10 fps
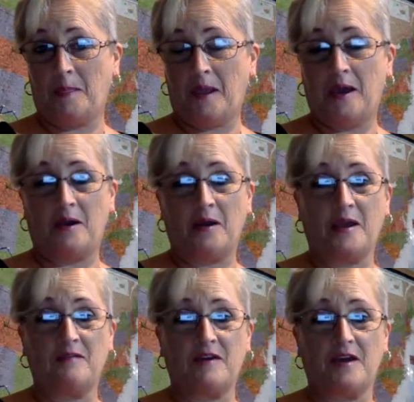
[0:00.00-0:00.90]
And I'll
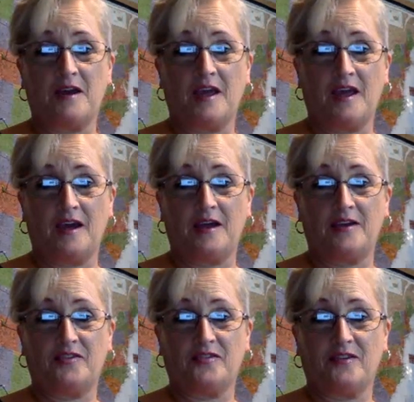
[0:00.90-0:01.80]
give you a hint.
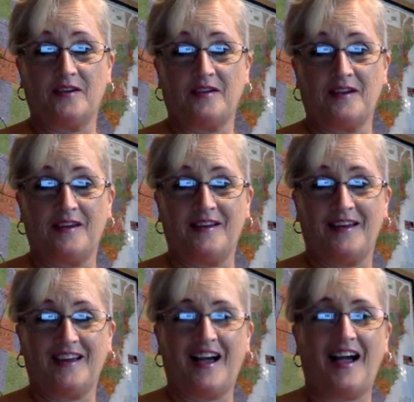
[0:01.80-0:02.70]

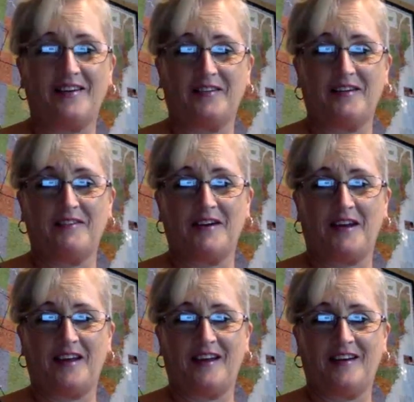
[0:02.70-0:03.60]
It kind of give you a
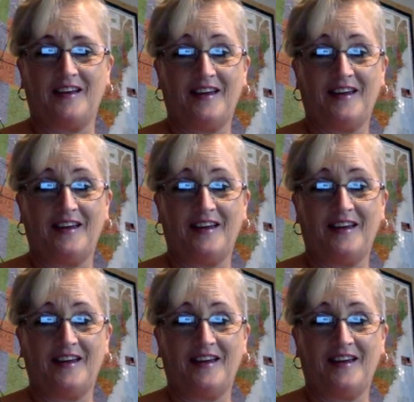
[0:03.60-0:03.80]
hint.